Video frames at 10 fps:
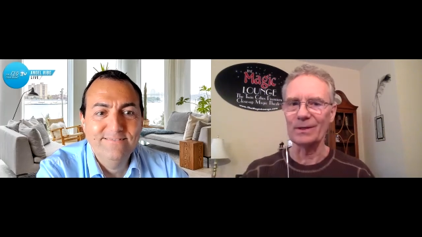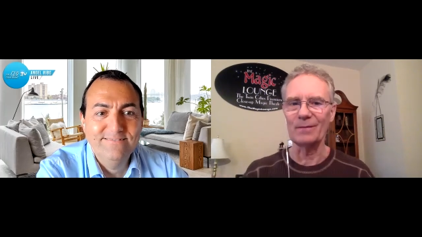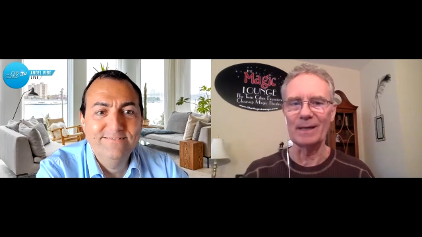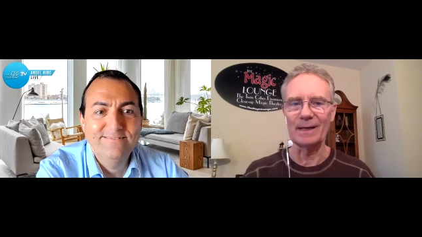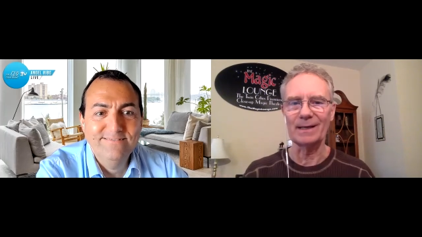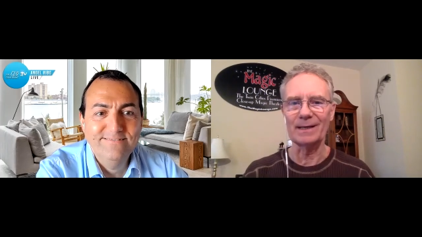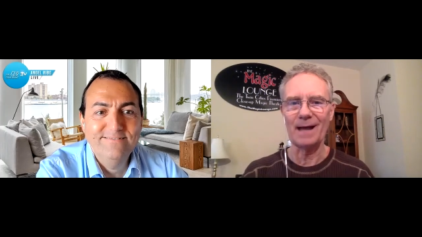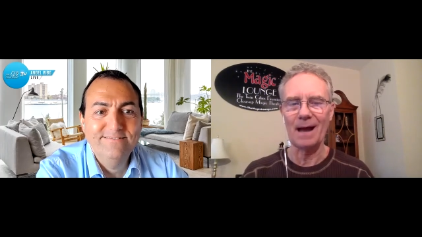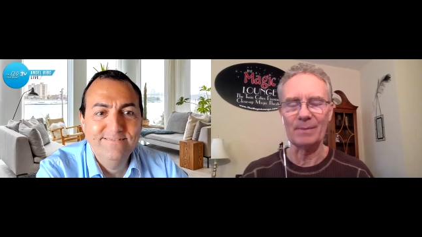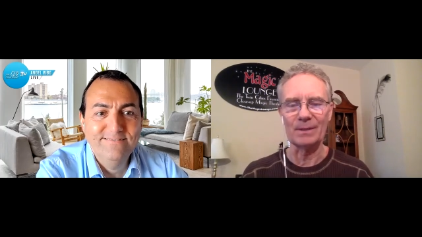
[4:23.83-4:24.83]
Speaker 1: there, making
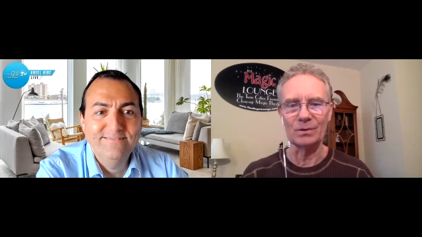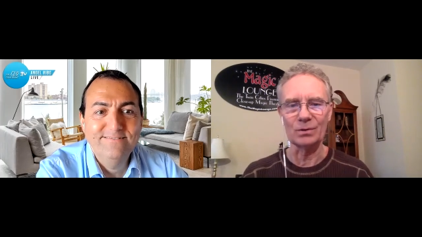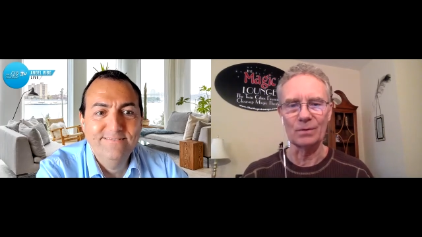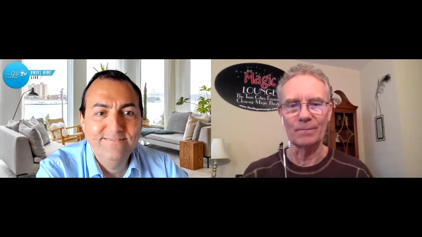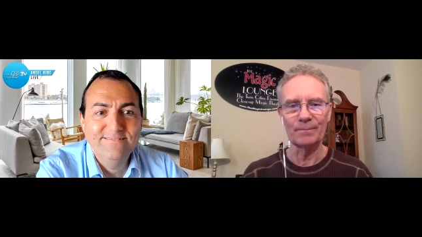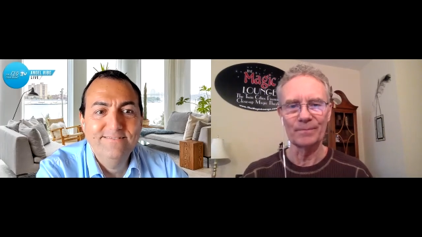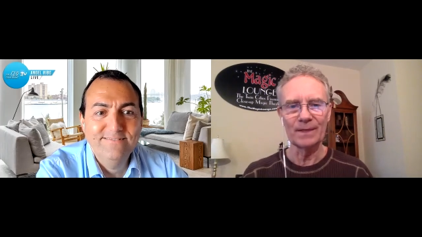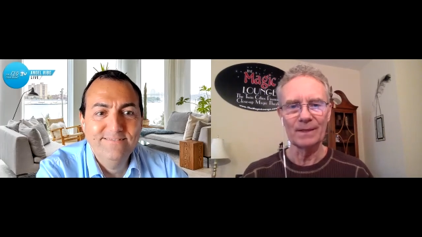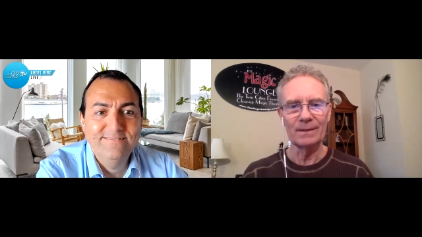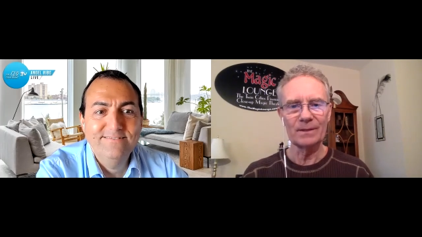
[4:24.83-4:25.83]
it happen. So
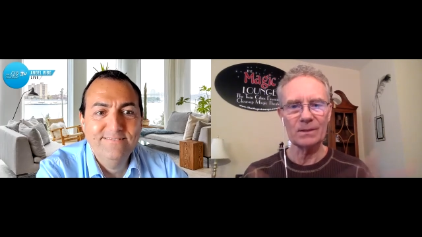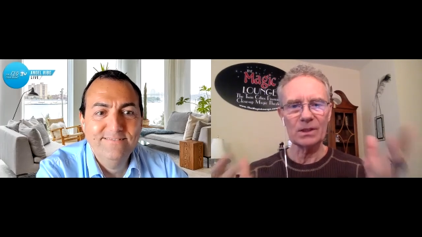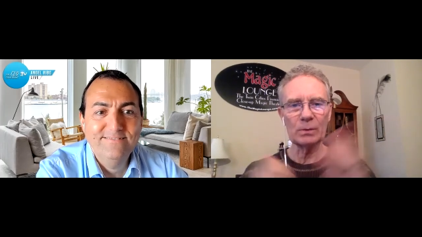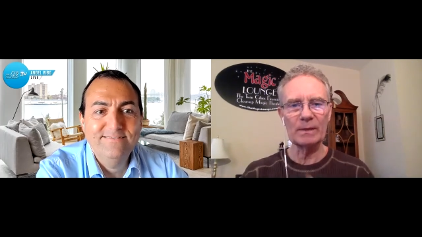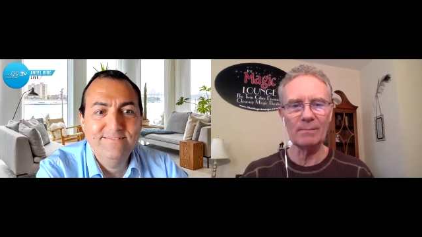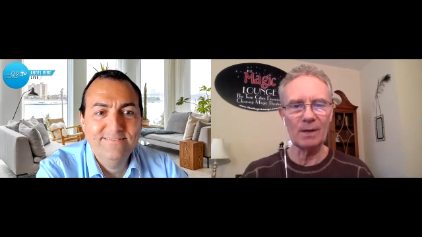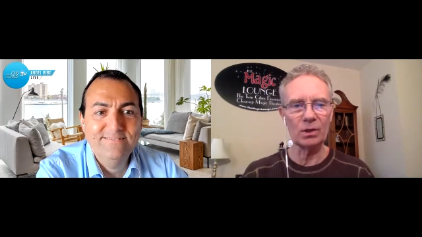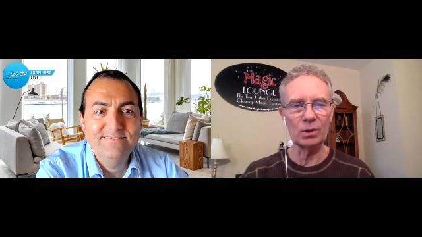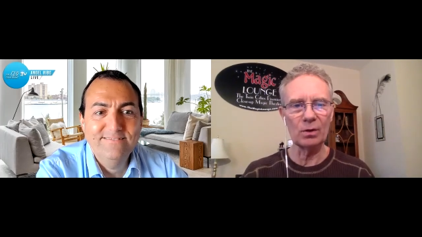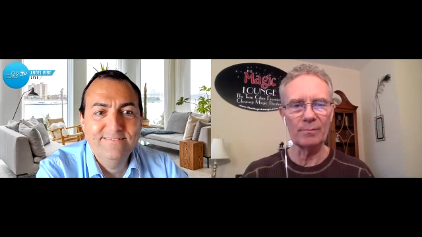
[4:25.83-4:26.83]
tell us a little bit
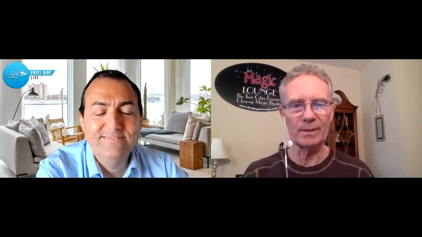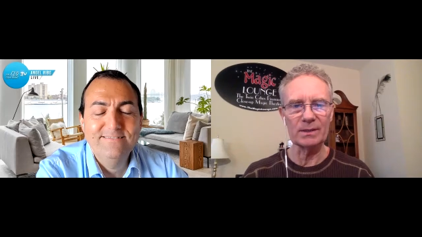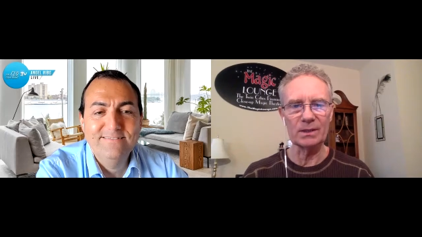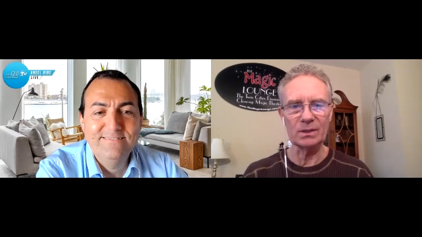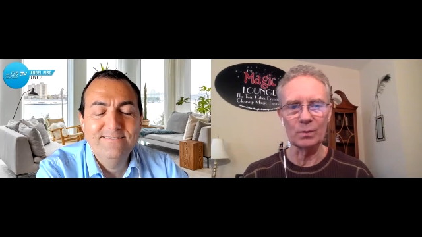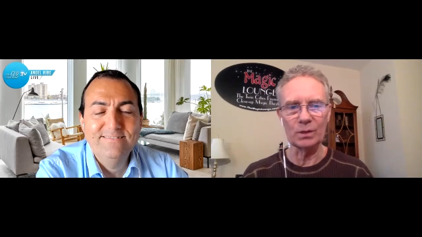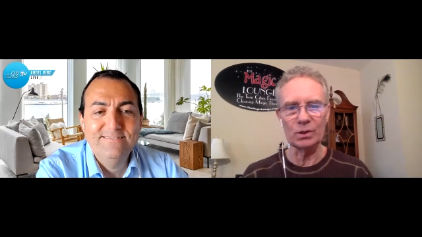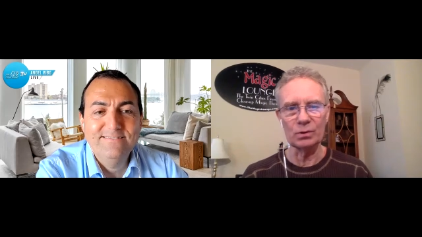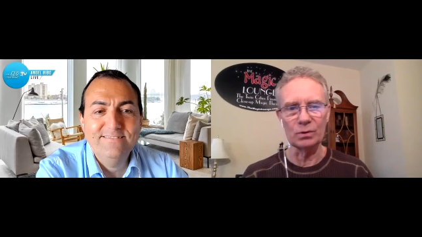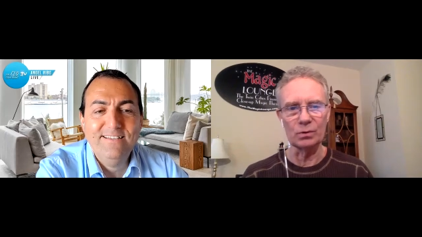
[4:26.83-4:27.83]
about your business and
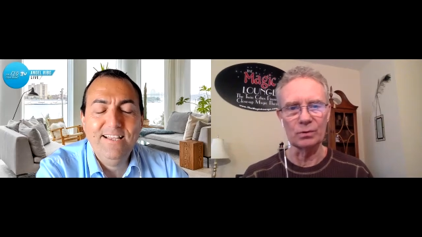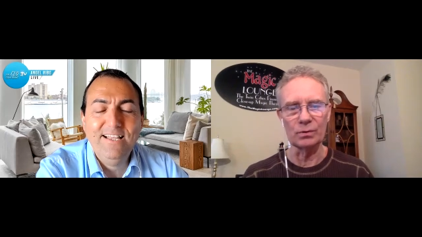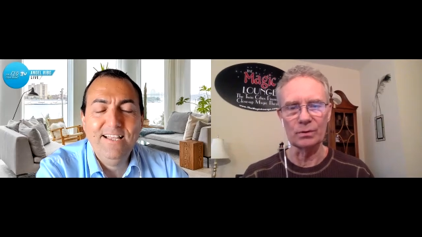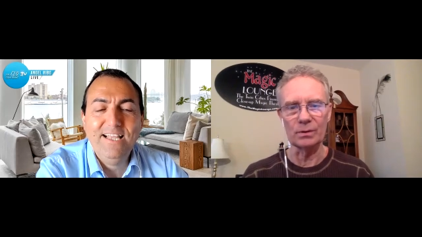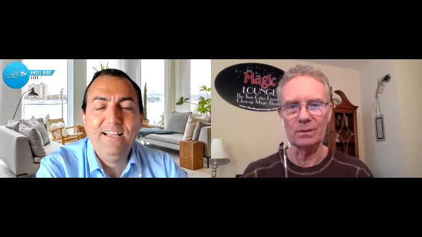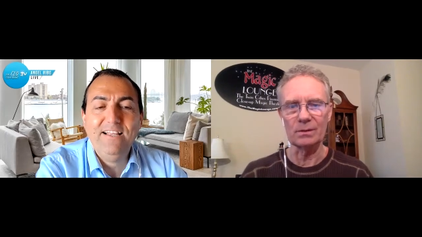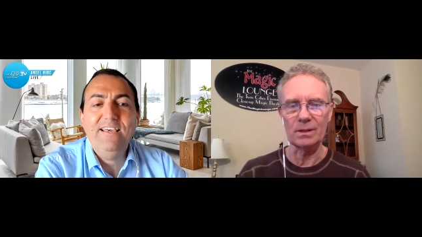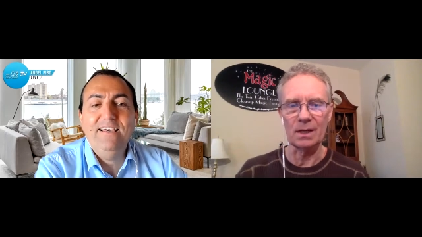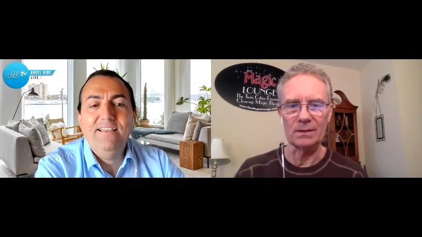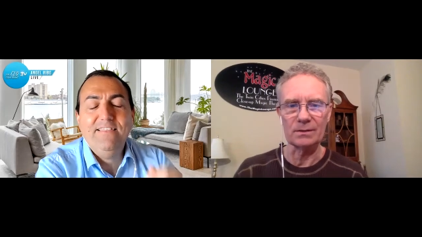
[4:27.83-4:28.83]
what you do. Your, your
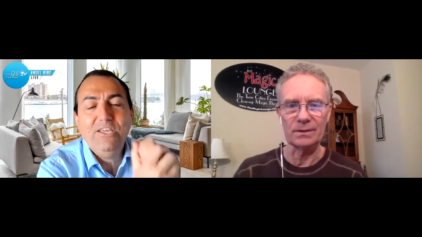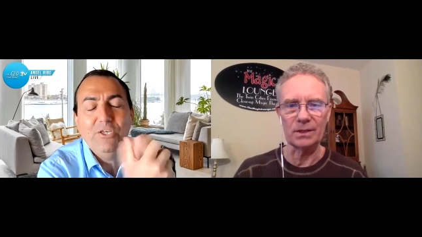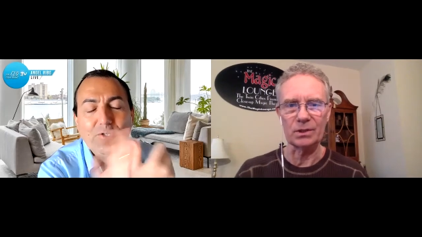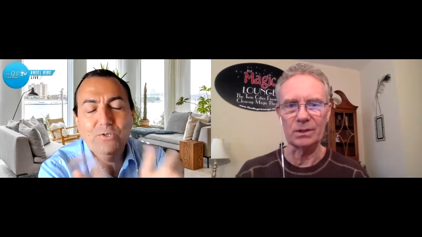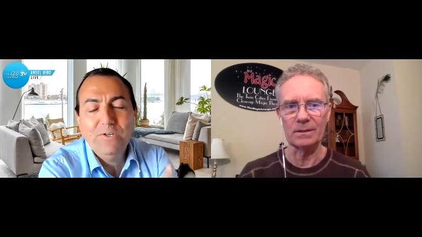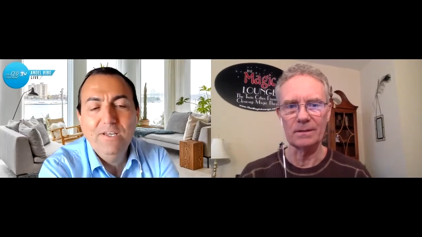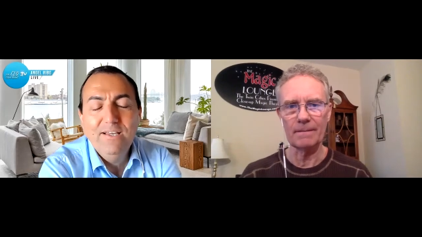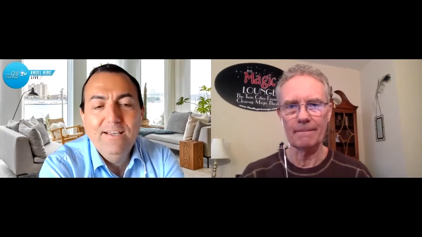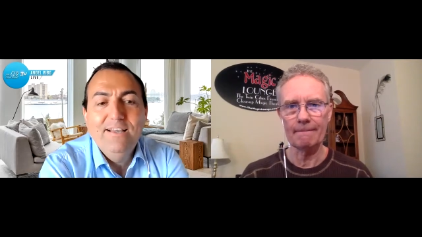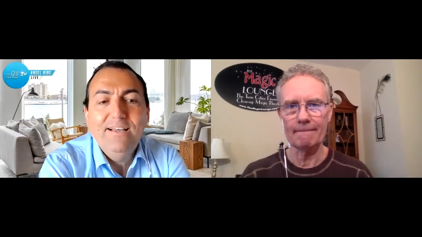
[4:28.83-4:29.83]
yeah, thank you.
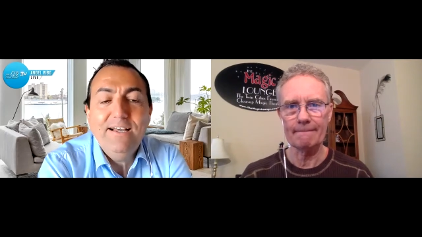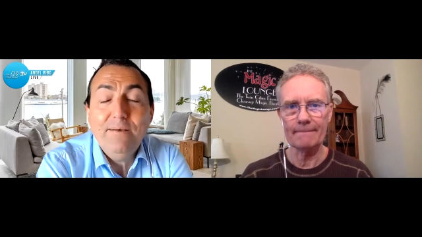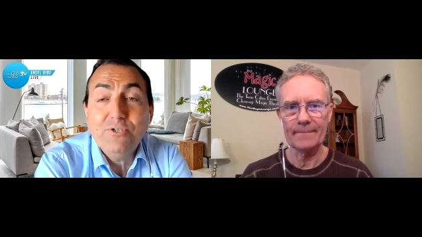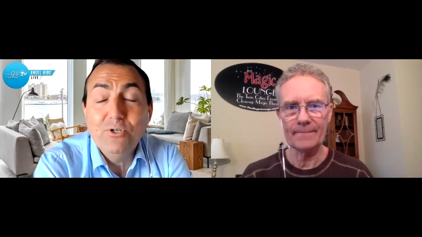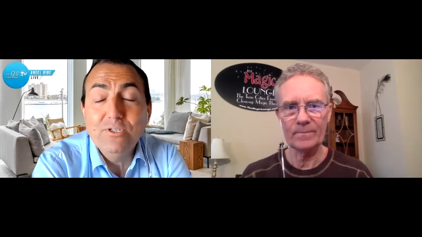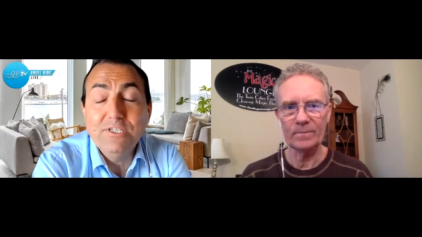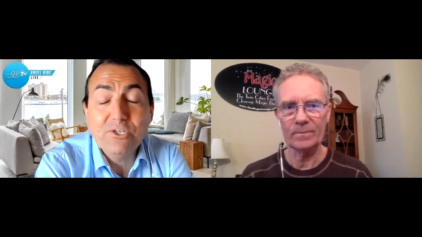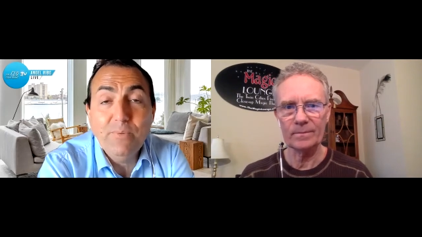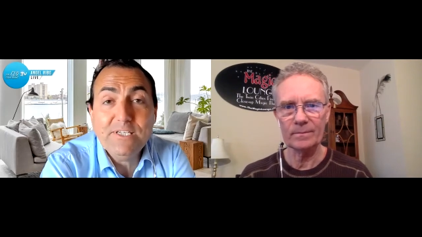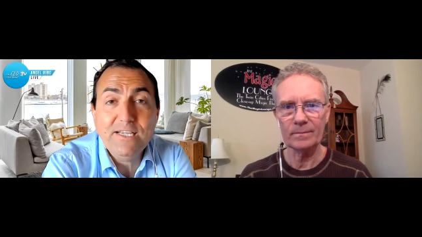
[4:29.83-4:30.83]
Speaker 2: Absolutely.
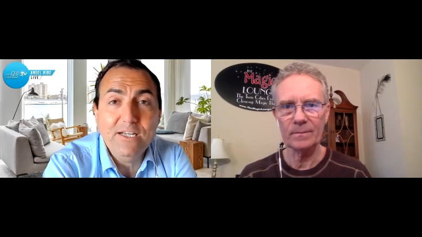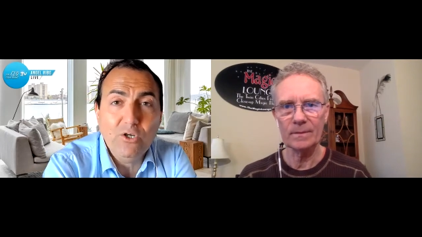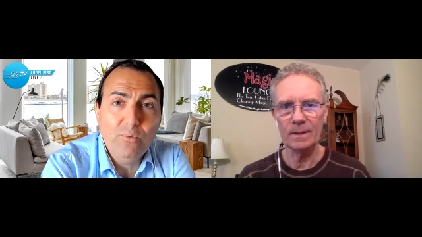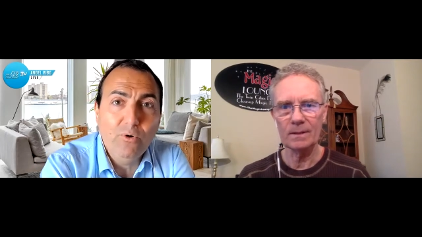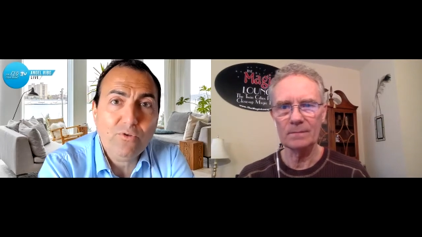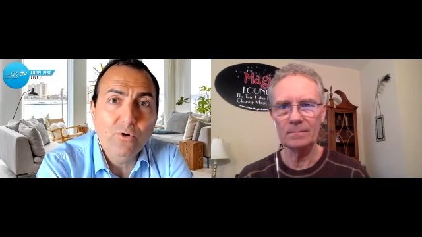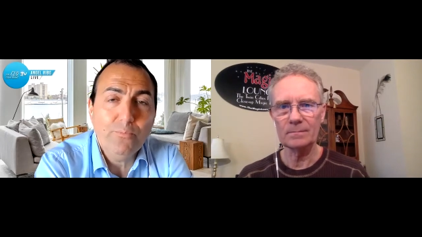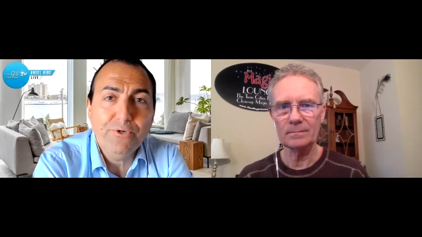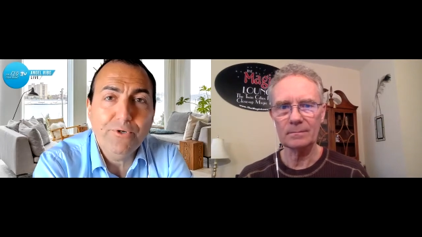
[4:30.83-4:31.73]
So basically, both corporate